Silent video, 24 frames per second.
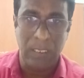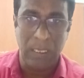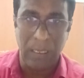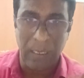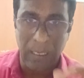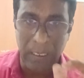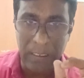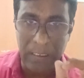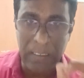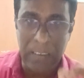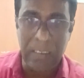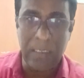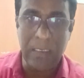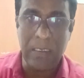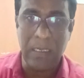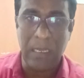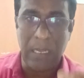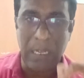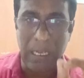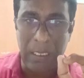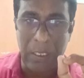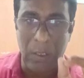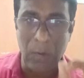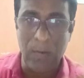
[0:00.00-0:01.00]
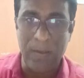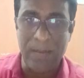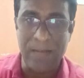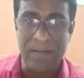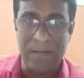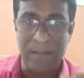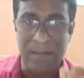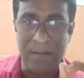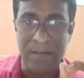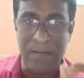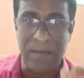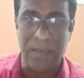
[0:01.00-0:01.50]
Any
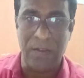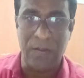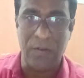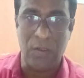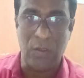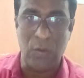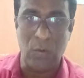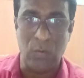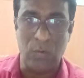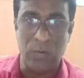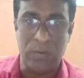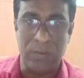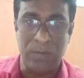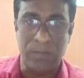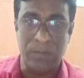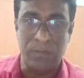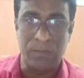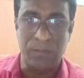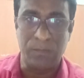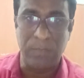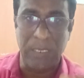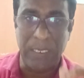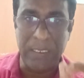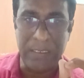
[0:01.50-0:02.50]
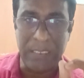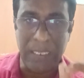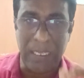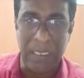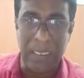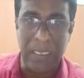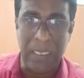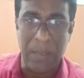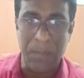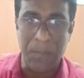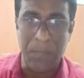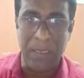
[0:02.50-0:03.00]
allowances received by the
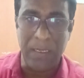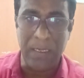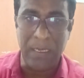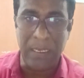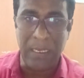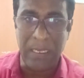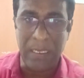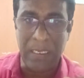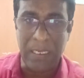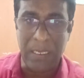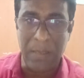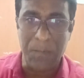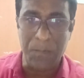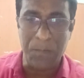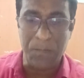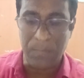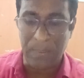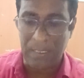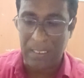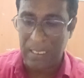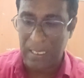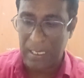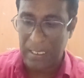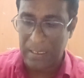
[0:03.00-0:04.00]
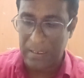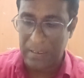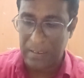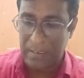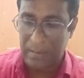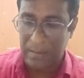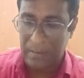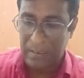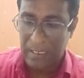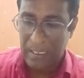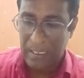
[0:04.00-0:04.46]
MLA, MP and